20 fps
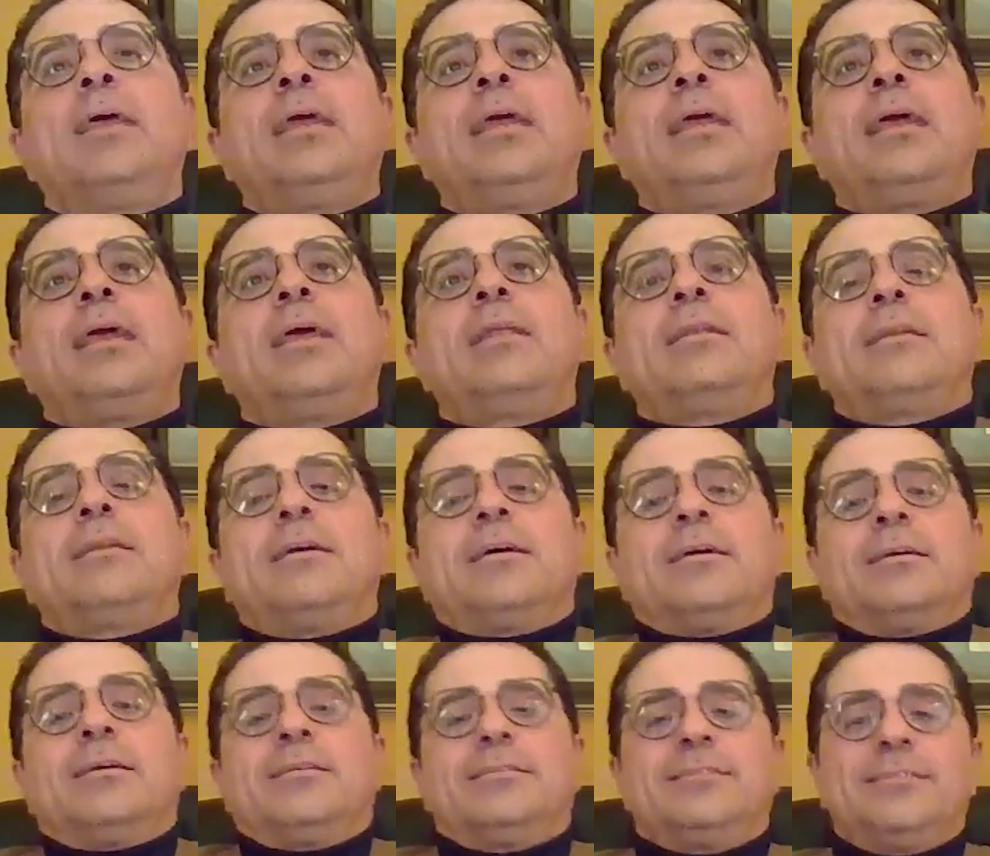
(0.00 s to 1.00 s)
And
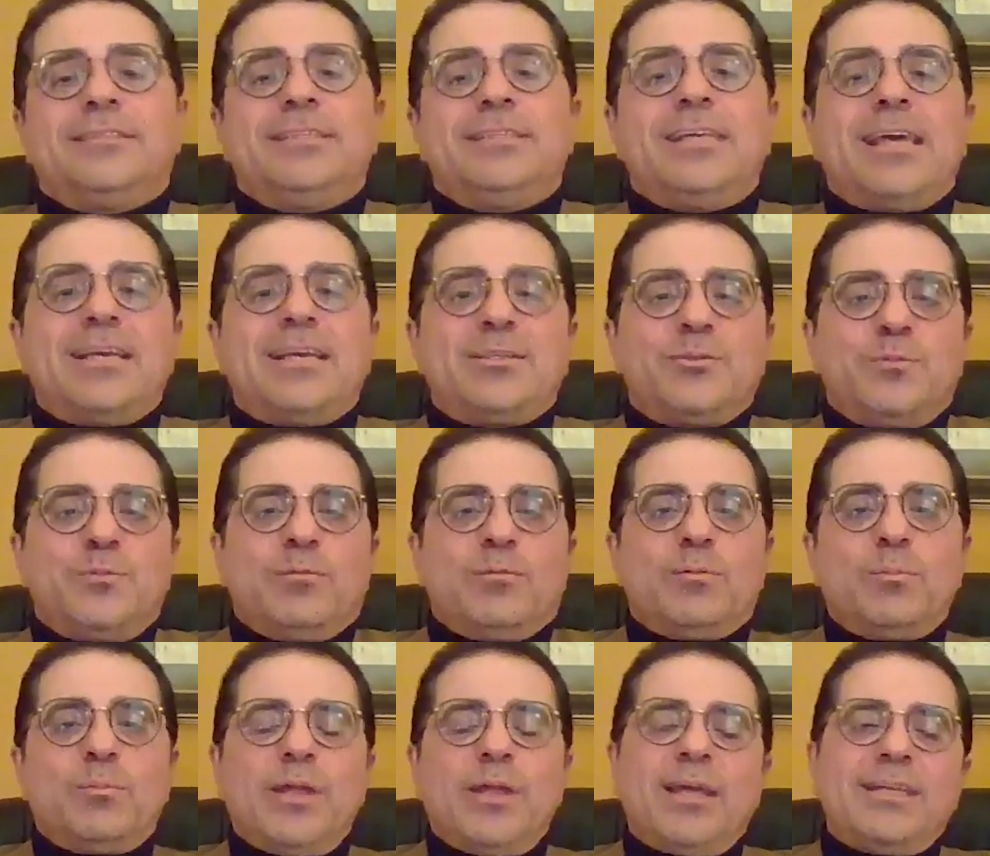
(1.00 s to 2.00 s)
uh, yes, we will
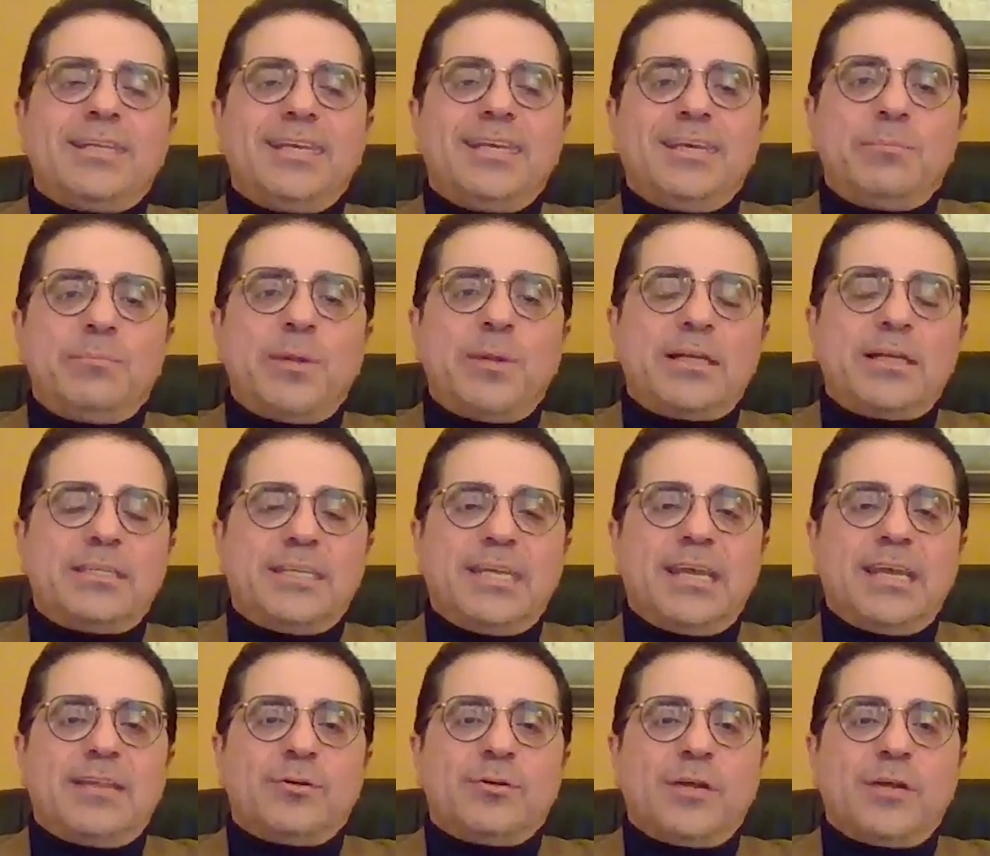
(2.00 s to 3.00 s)
plan to get back
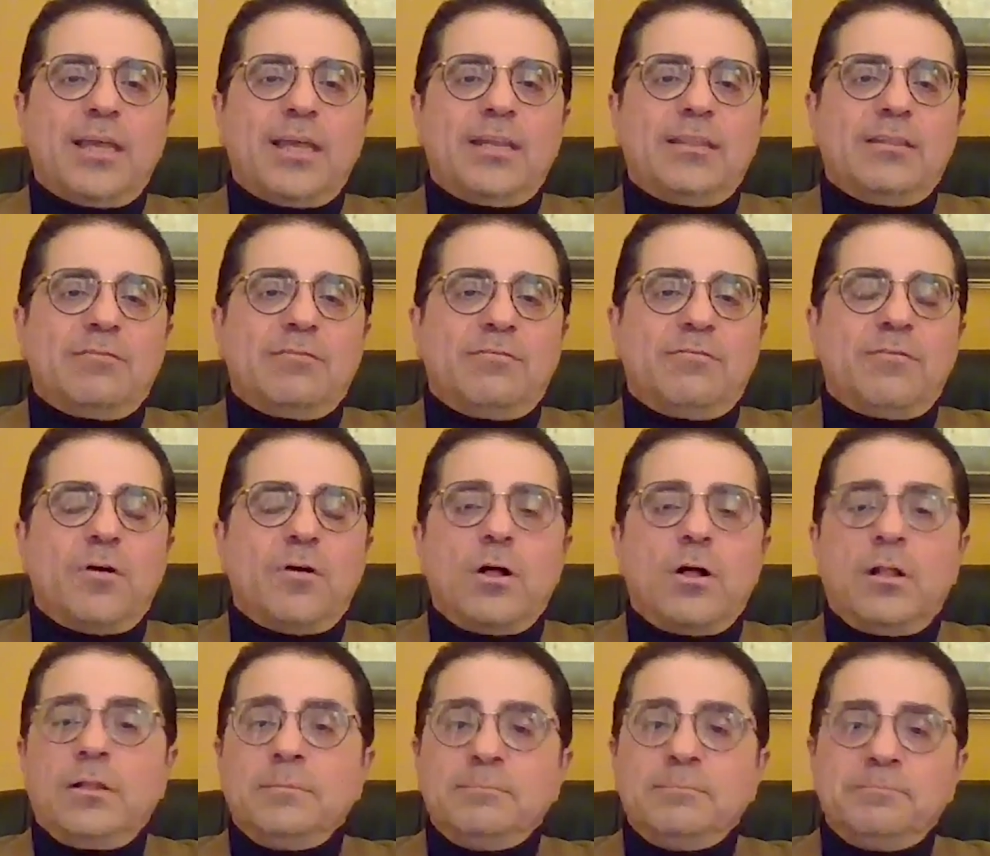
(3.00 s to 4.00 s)
together again in the
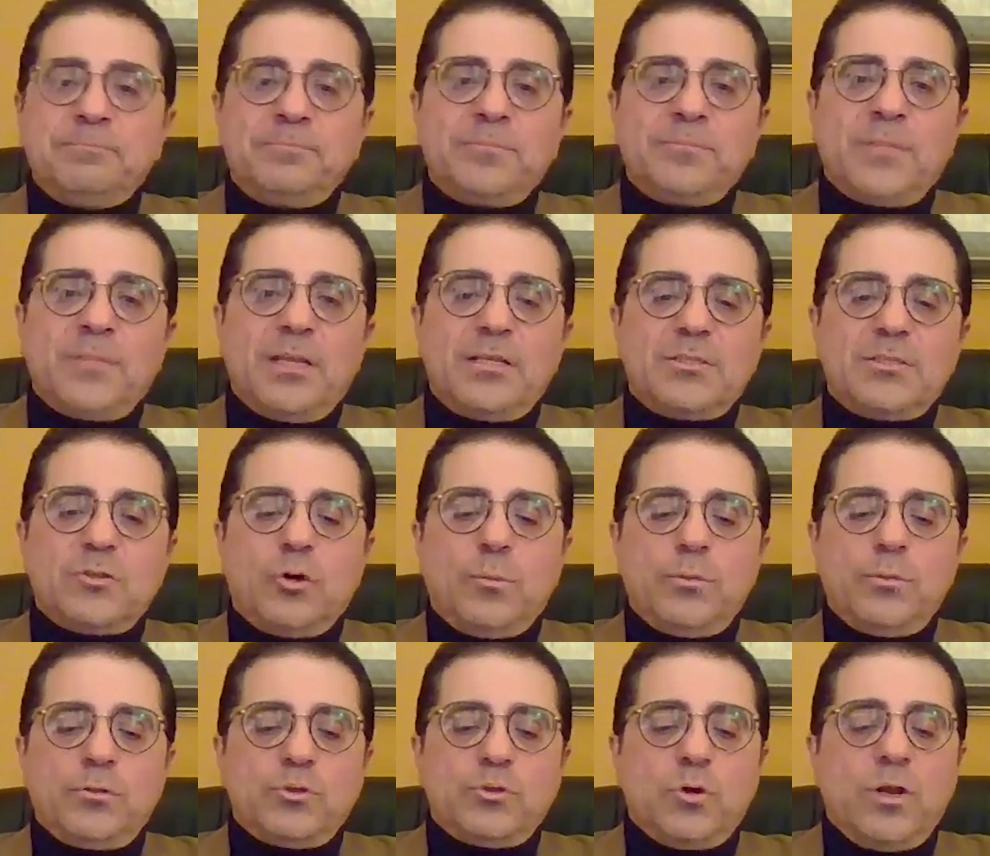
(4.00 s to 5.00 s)
fall. So hope
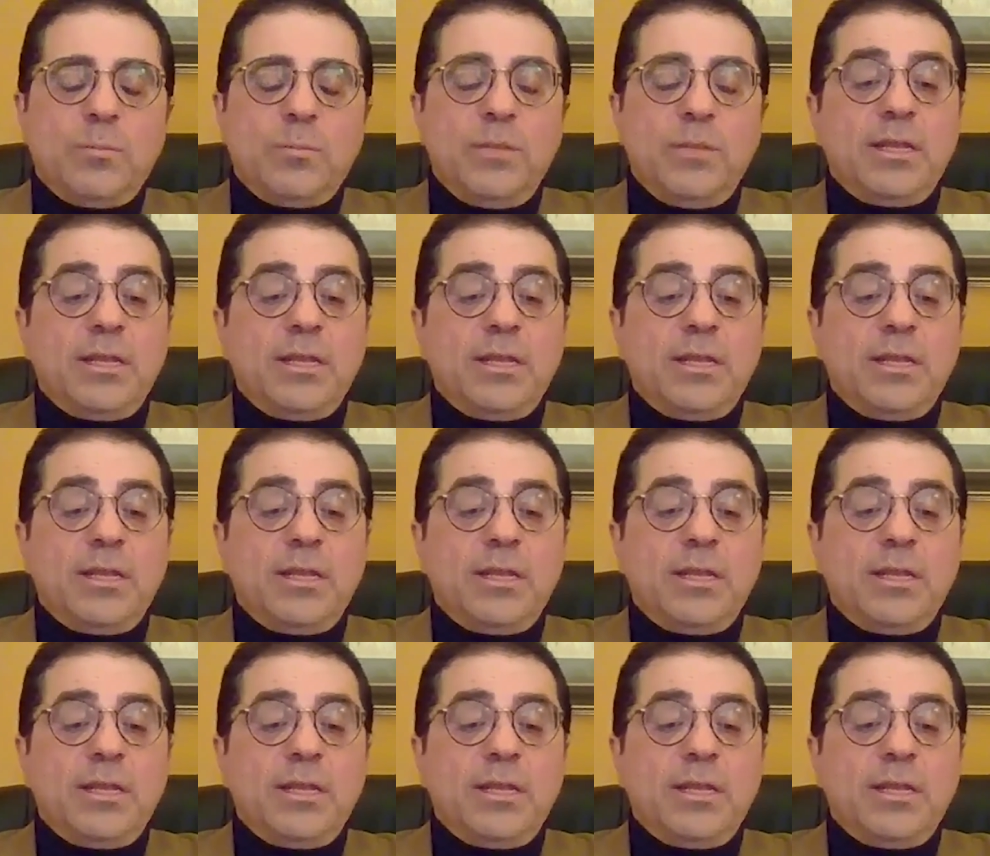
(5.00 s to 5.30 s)
you'll join me.